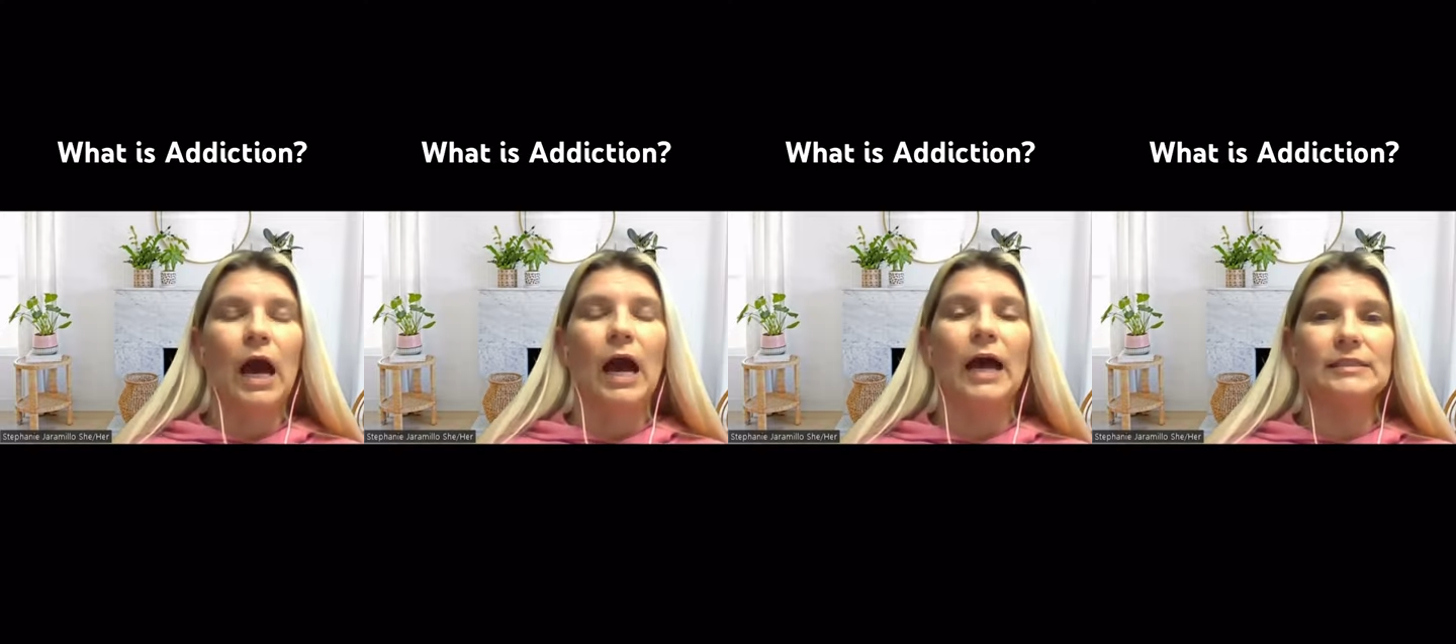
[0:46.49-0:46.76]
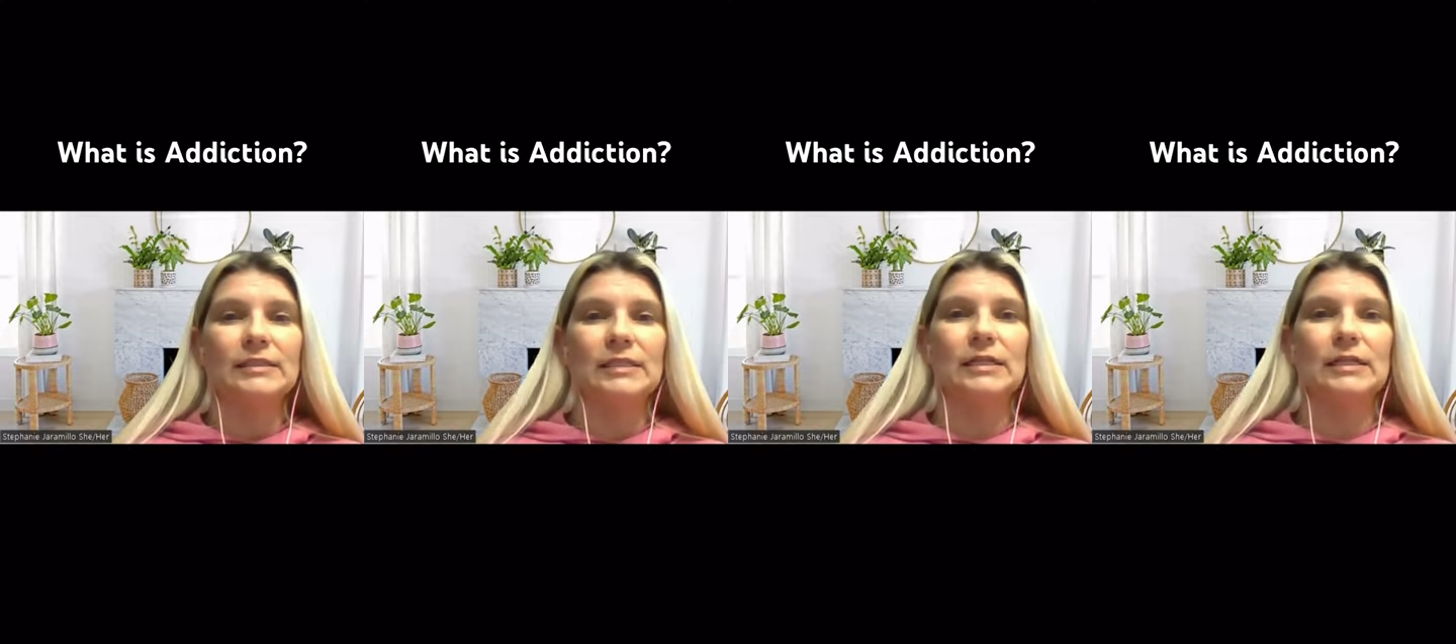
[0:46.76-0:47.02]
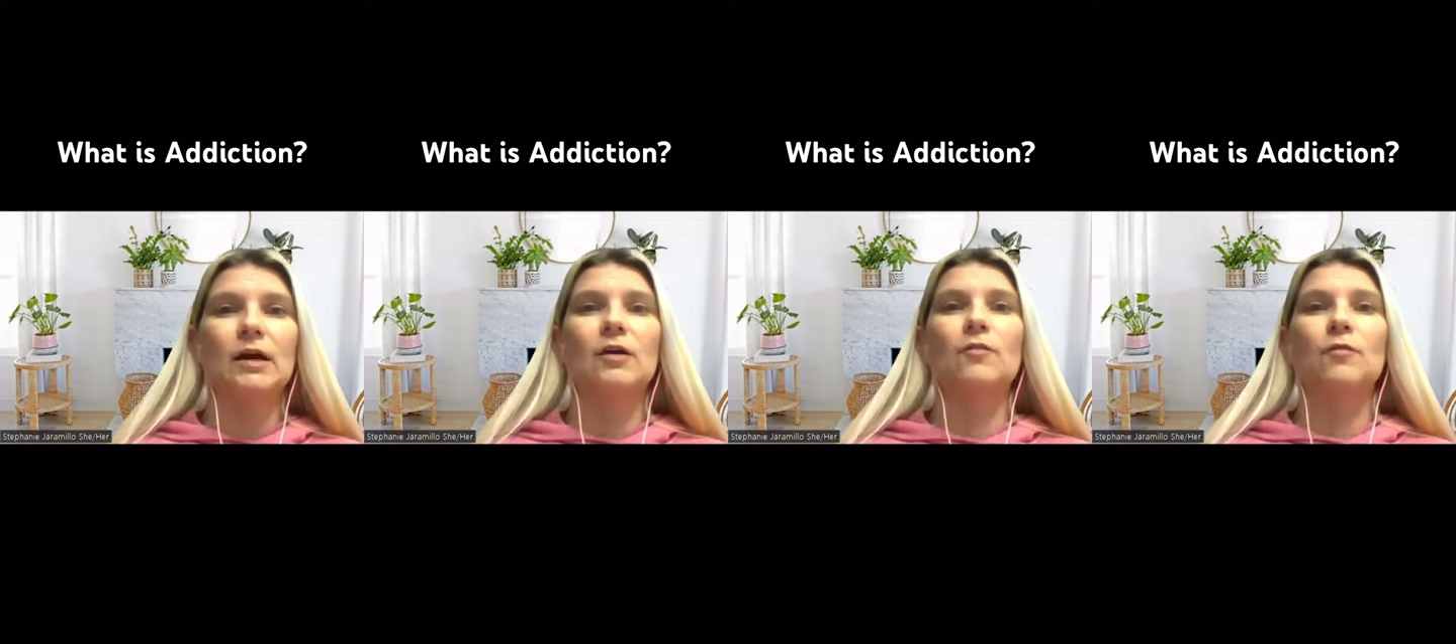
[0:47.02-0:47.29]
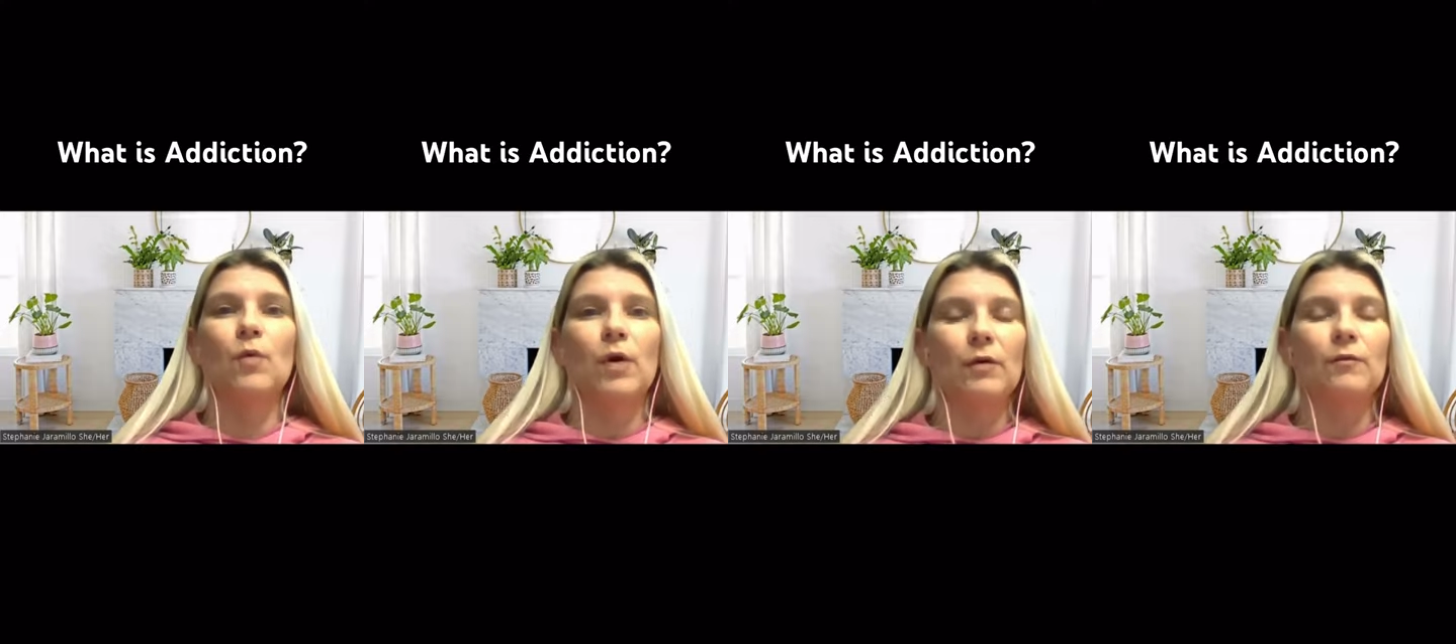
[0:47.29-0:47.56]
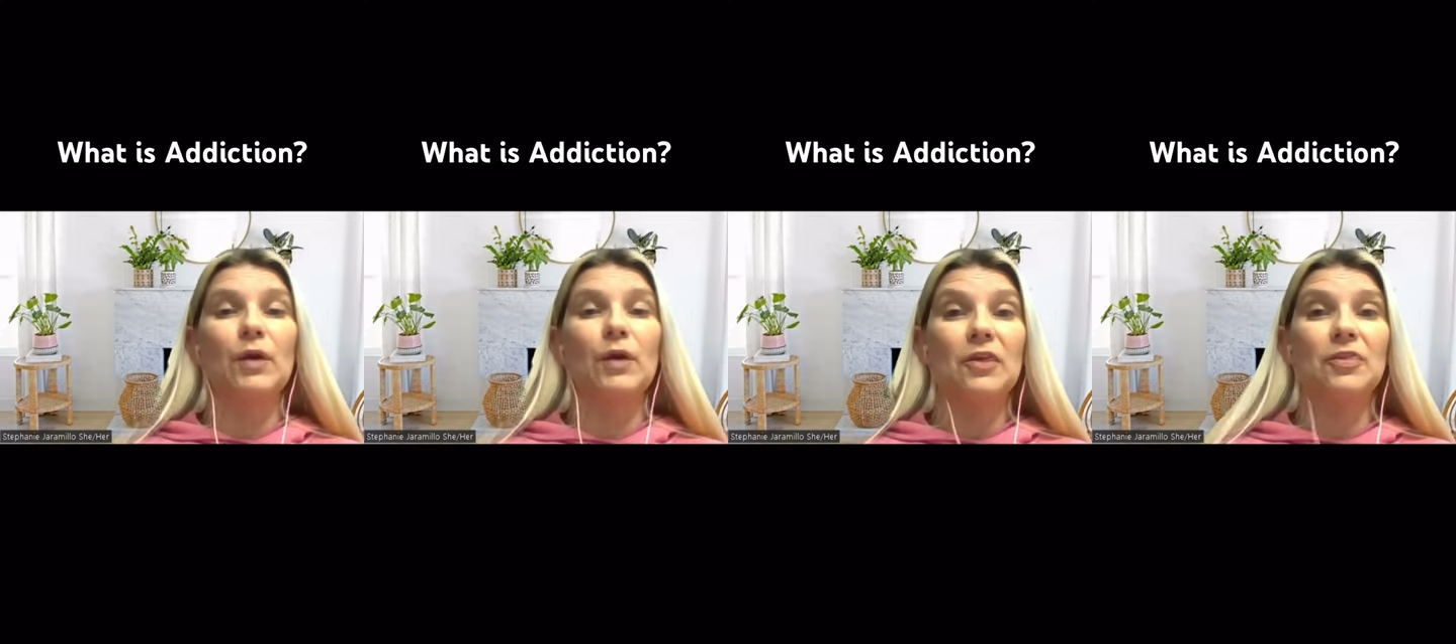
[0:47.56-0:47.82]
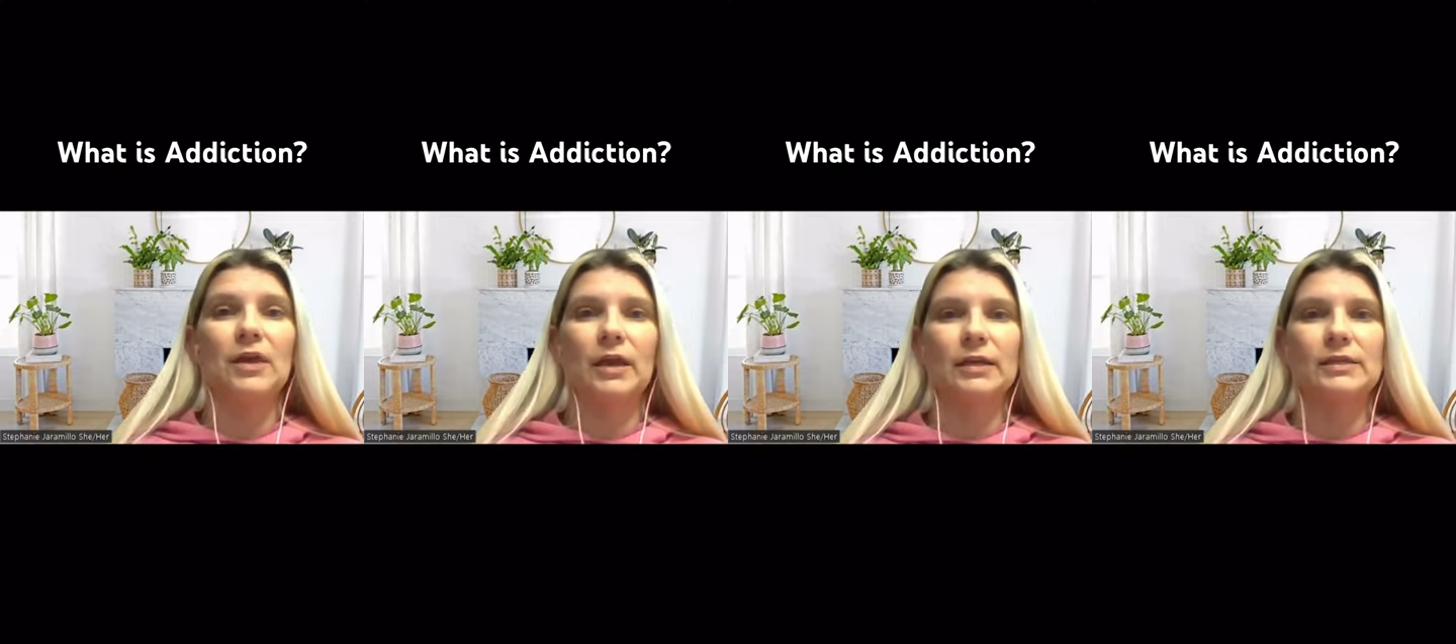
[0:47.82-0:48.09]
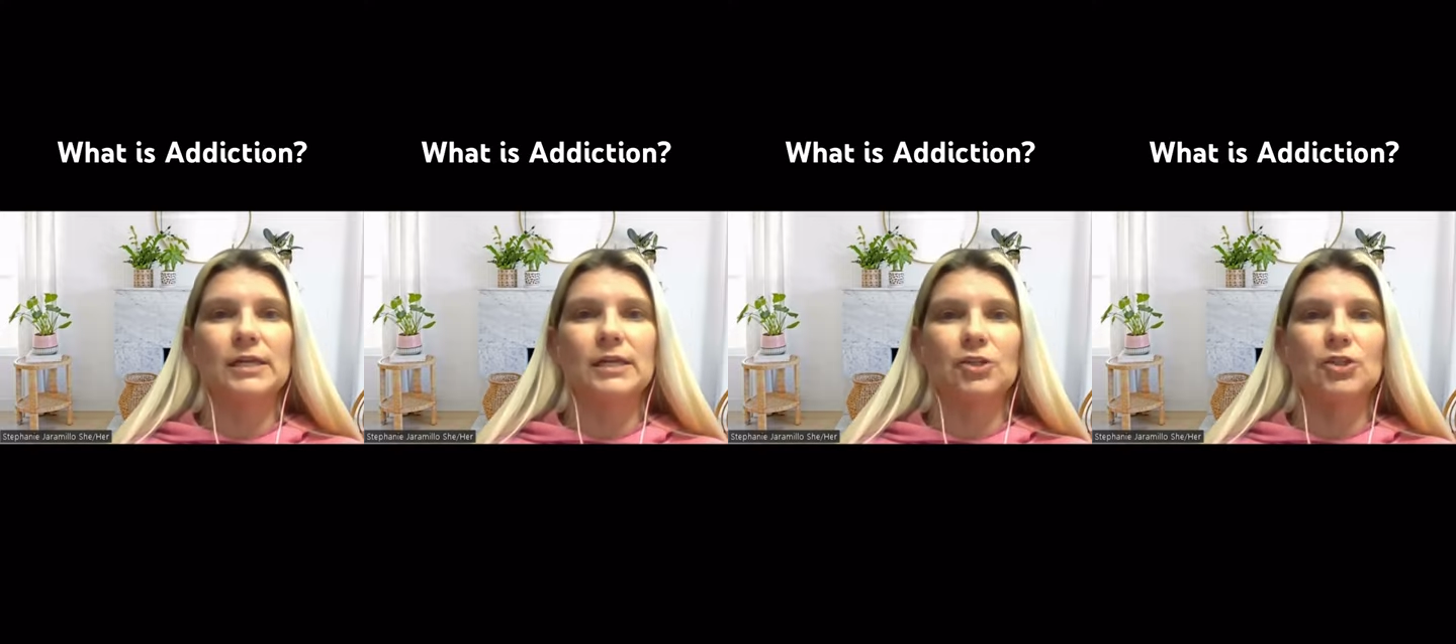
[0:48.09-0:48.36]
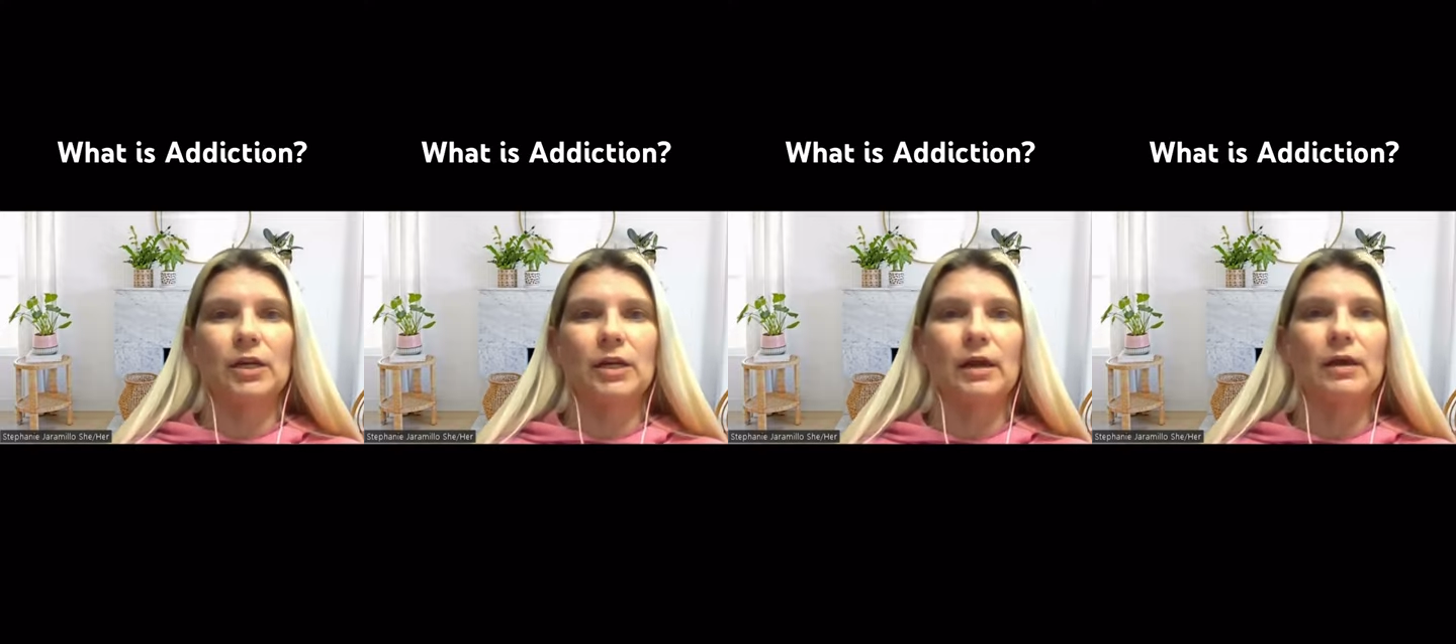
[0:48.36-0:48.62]
idea of what we think
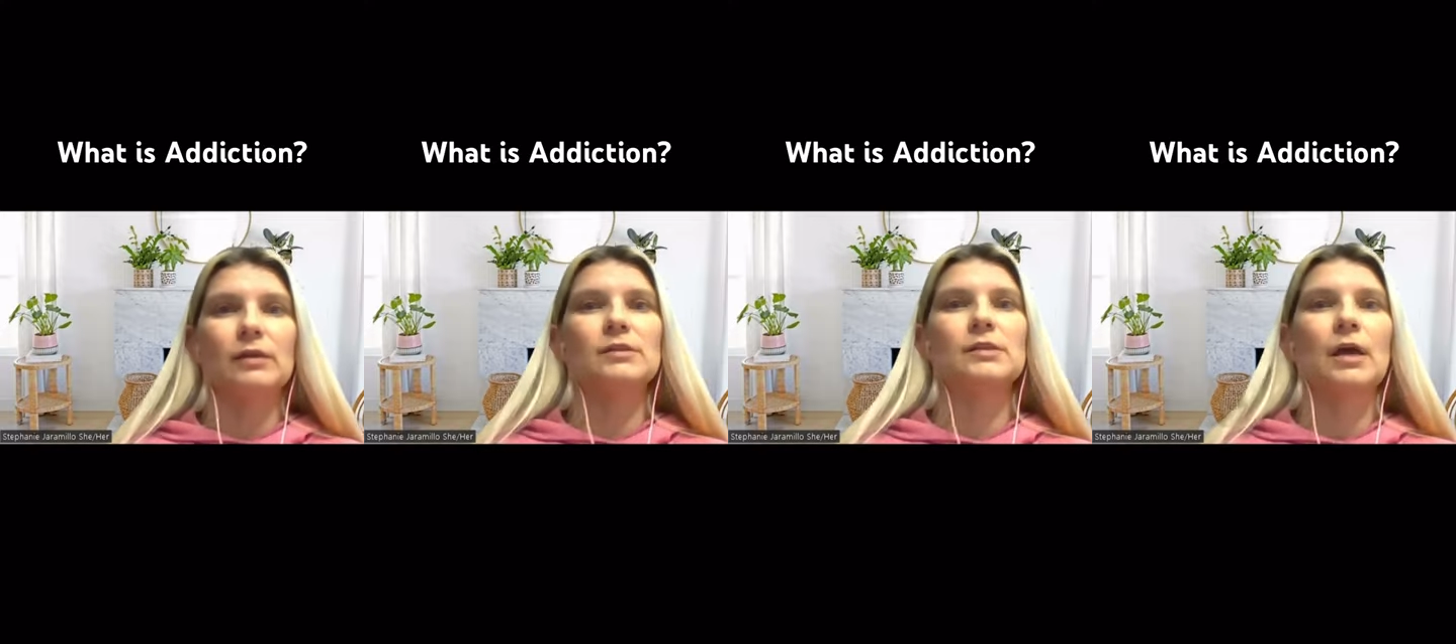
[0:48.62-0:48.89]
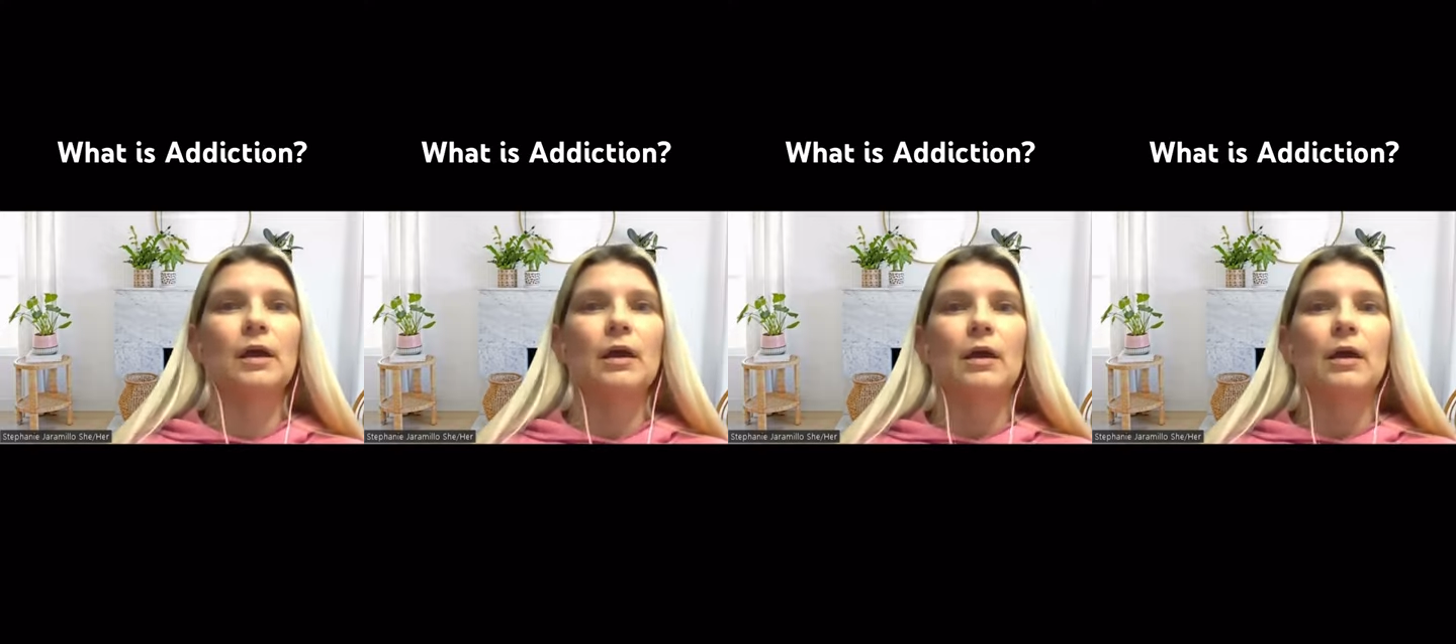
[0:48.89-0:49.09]
addiction is.